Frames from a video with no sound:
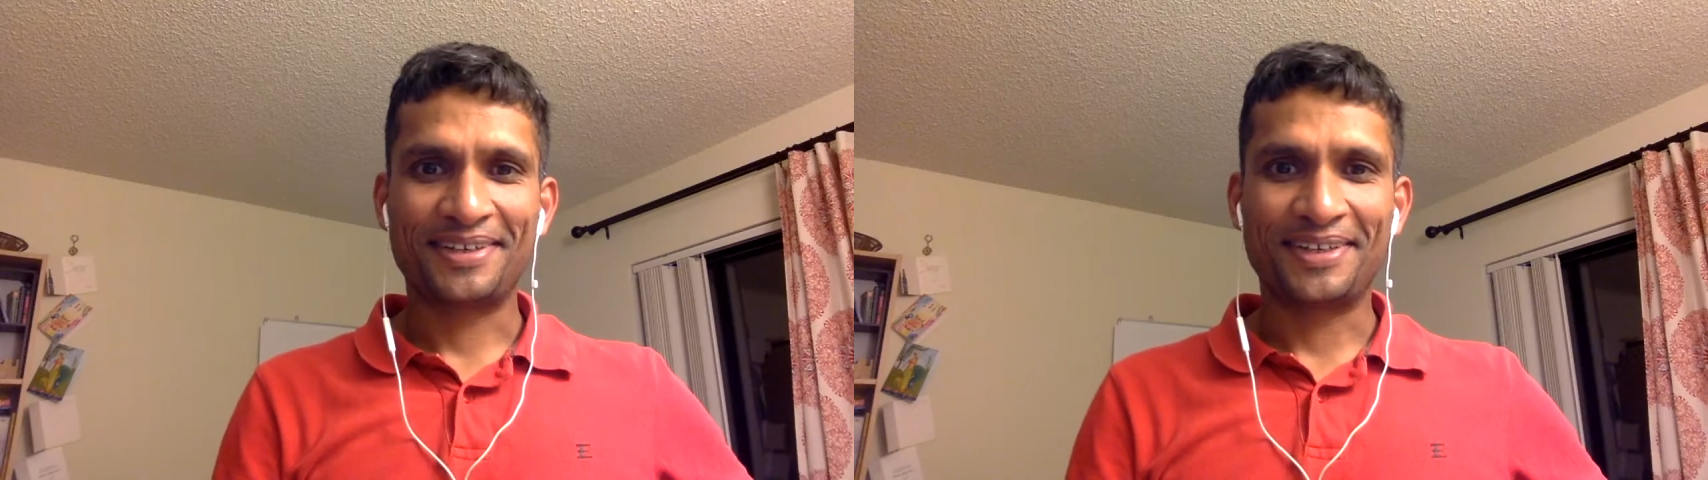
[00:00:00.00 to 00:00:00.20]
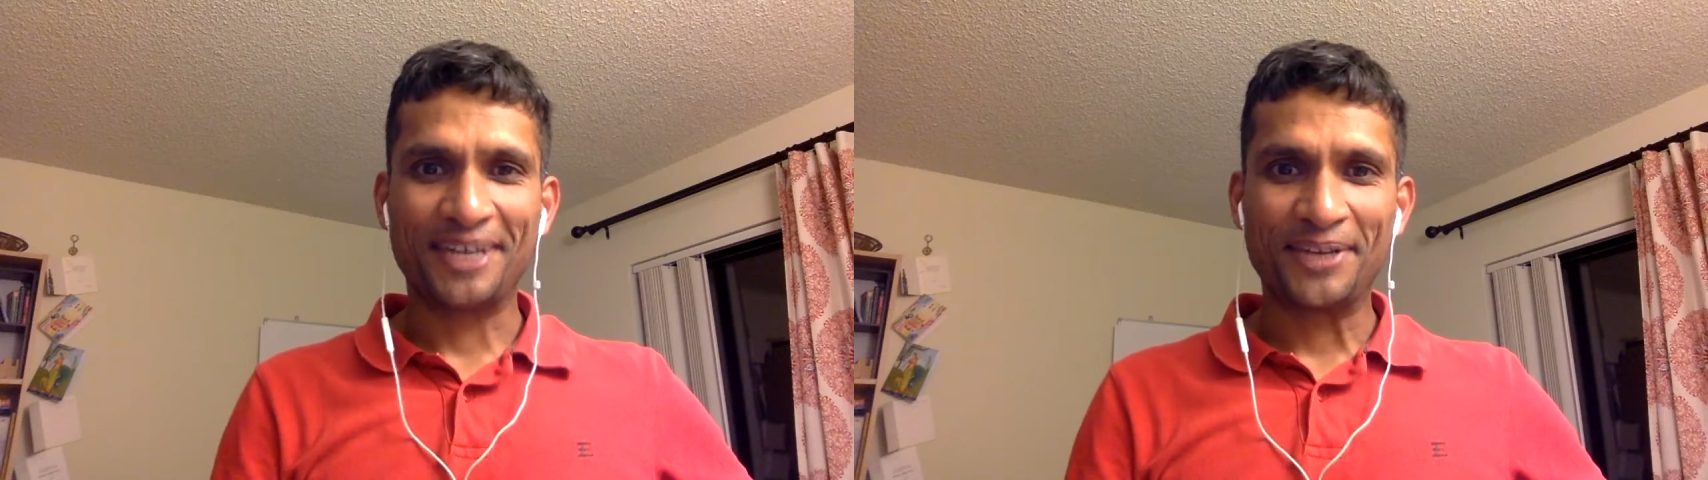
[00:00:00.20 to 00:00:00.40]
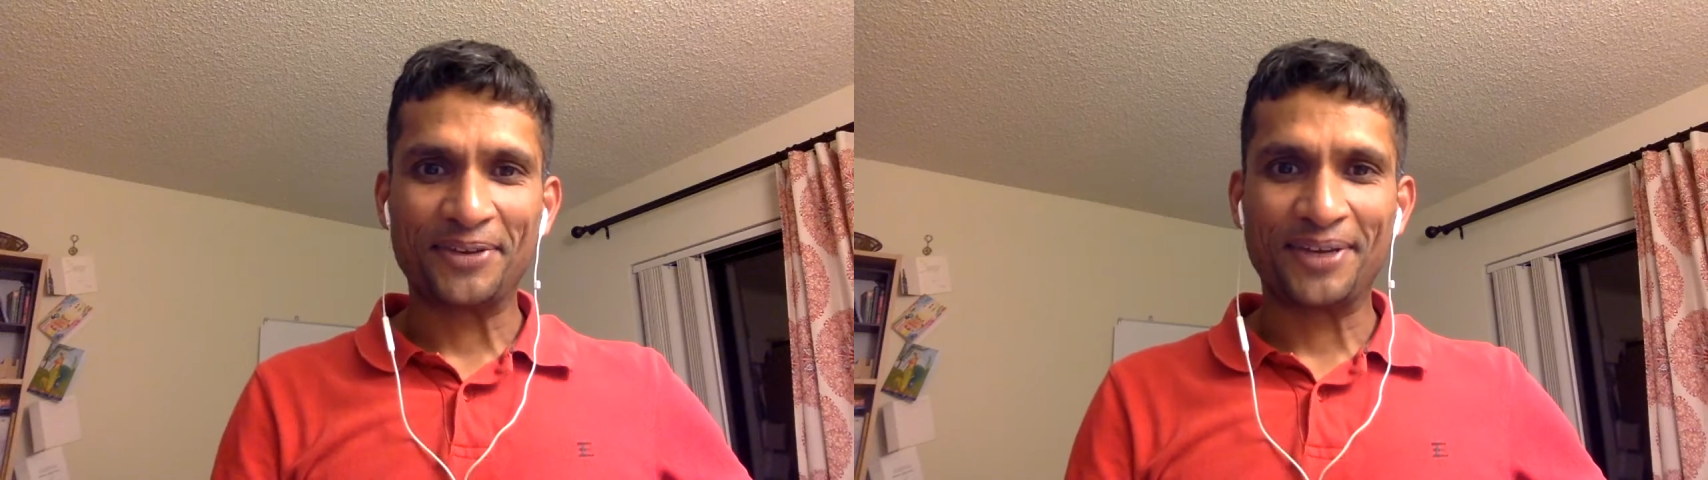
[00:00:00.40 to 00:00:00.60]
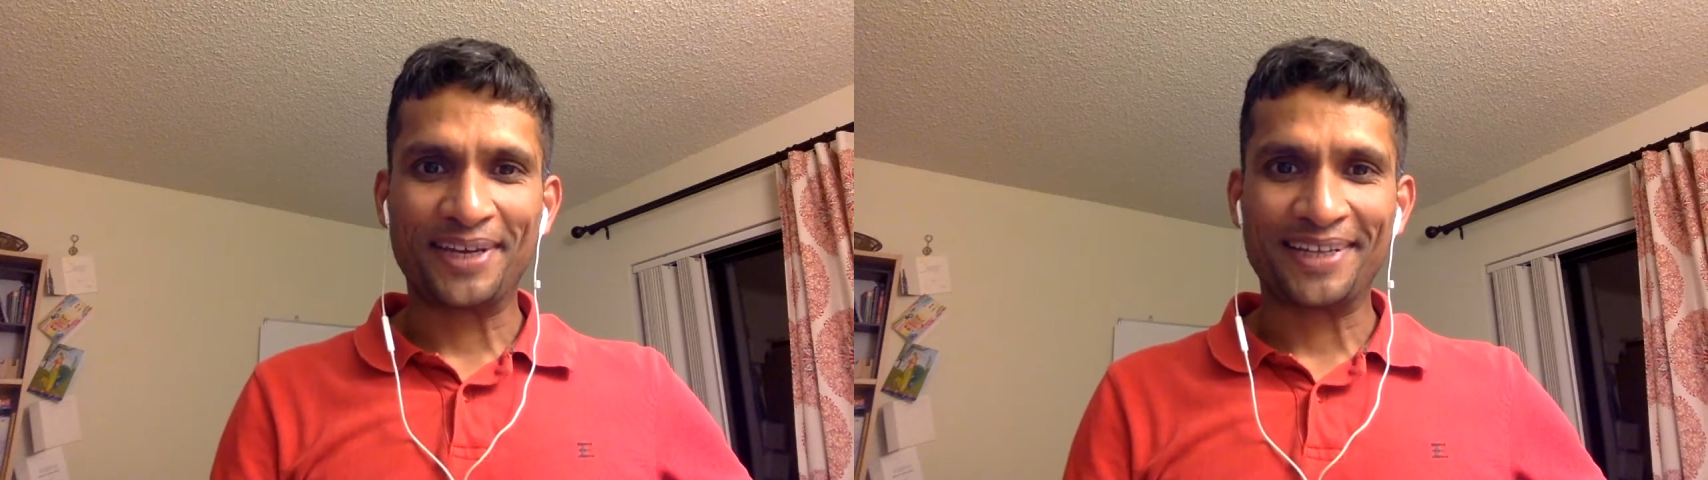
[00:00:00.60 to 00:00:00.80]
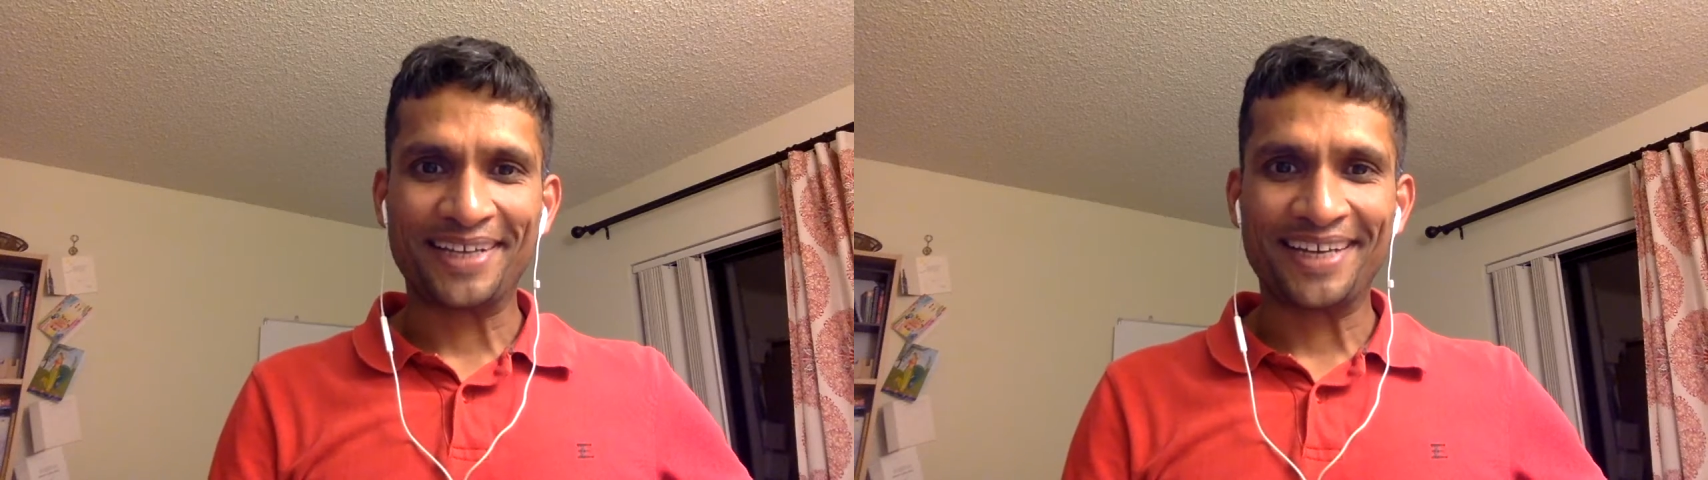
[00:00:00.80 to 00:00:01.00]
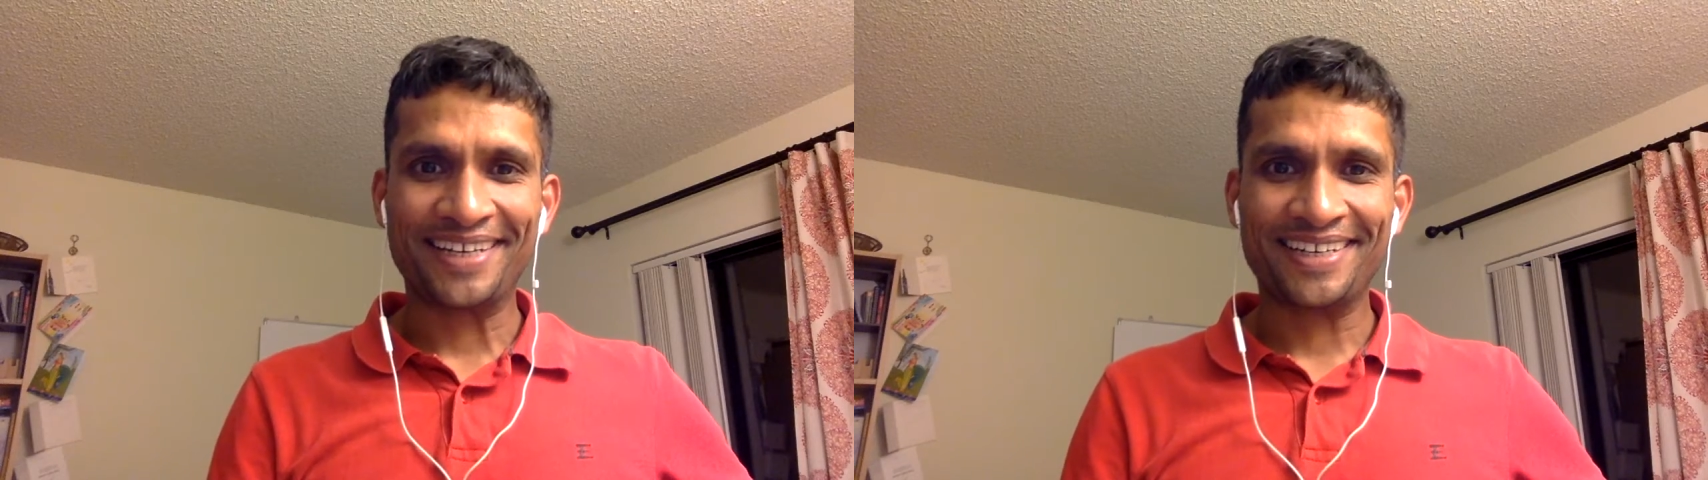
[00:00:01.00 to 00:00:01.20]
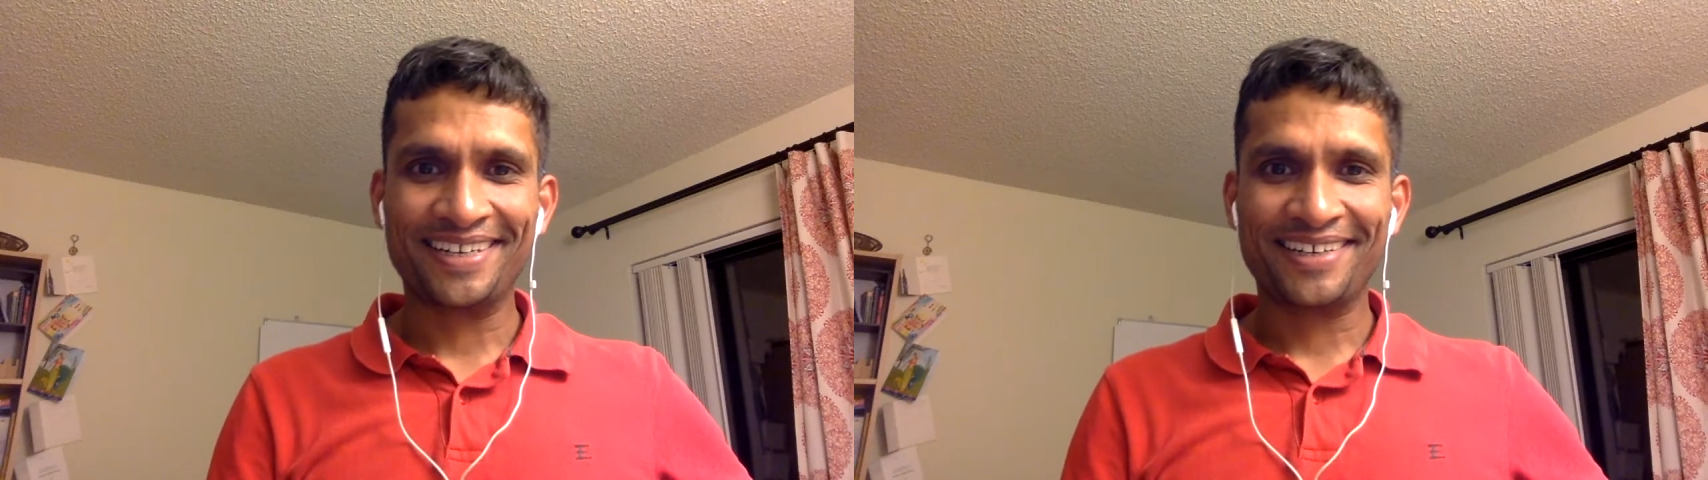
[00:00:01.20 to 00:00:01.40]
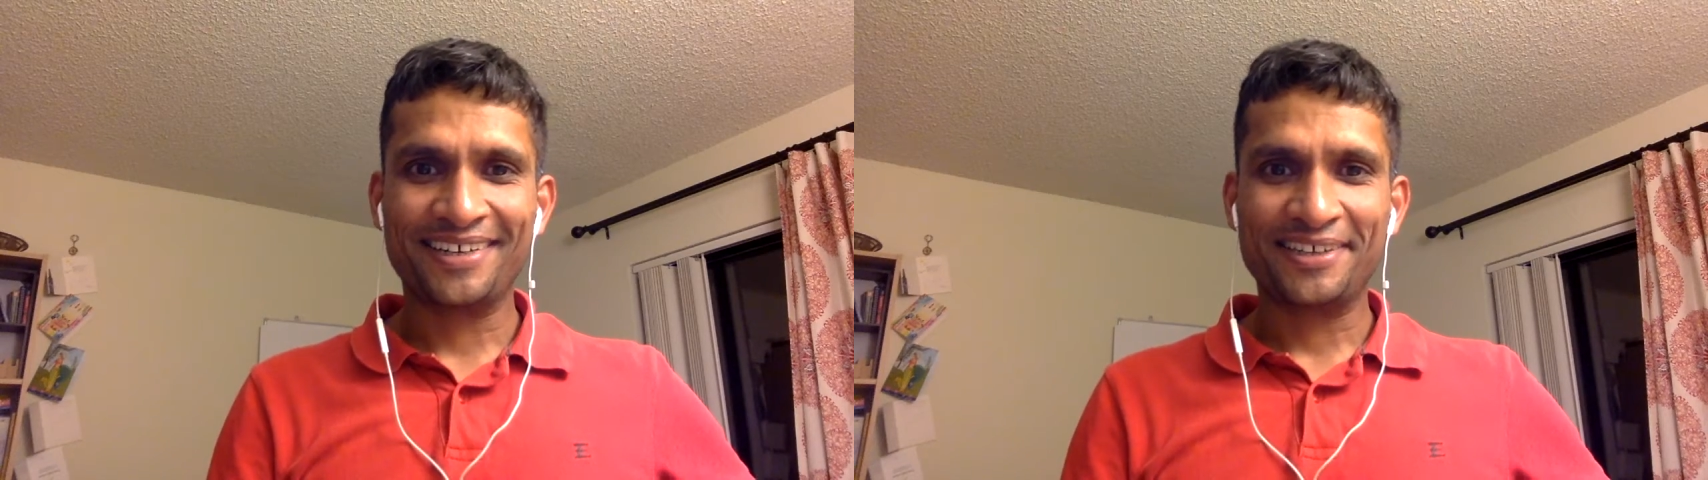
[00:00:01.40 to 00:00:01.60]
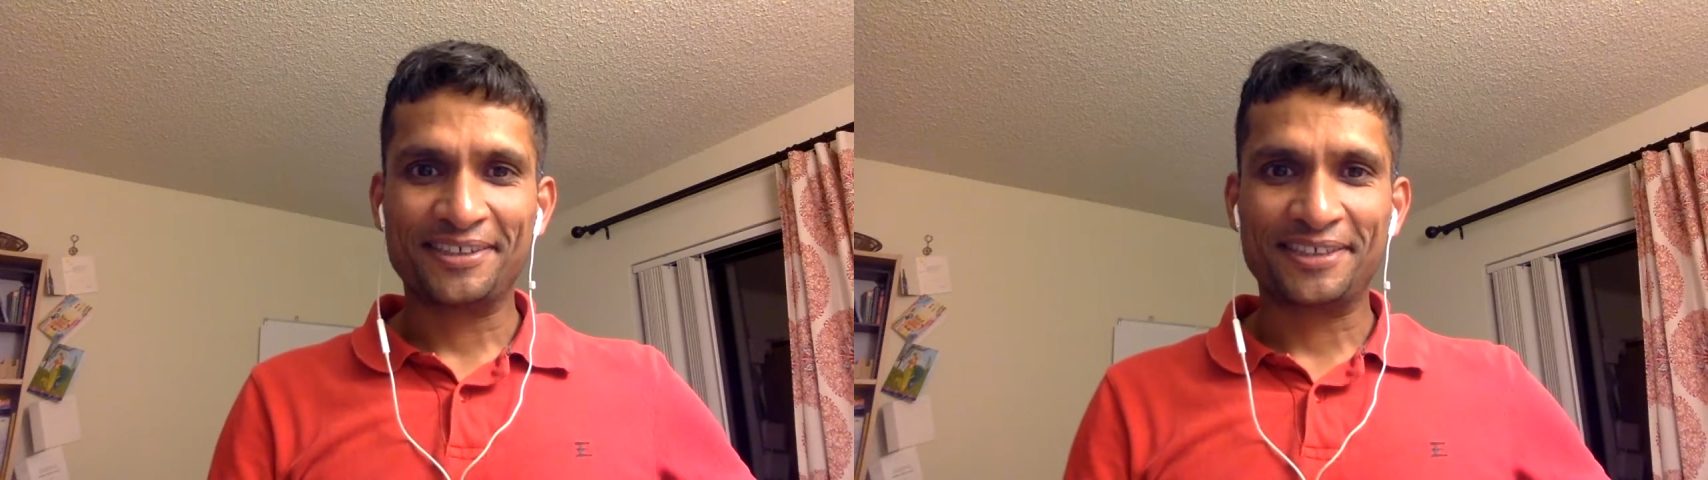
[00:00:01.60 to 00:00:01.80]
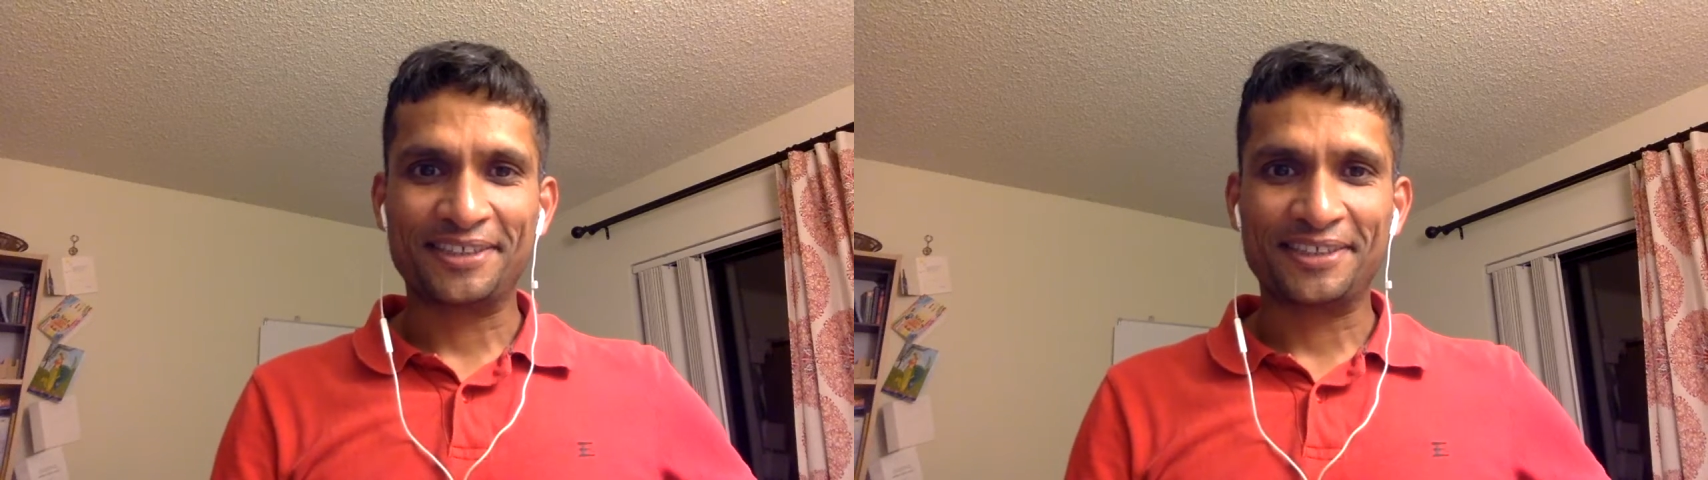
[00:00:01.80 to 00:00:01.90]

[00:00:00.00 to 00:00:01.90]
Did you hear that? She